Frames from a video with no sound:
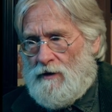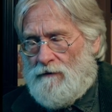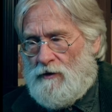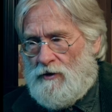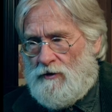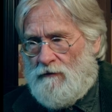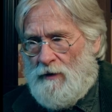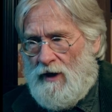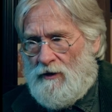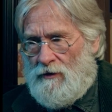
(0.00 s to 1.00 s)
definition of
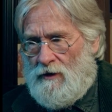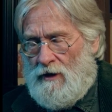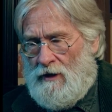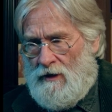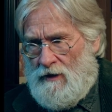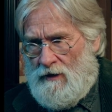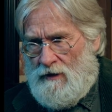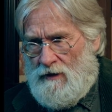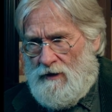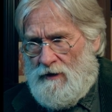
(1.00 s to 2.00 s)
pattern.
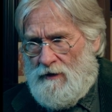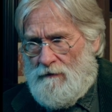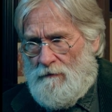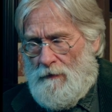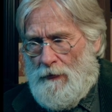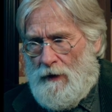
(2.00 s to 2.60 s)
Um,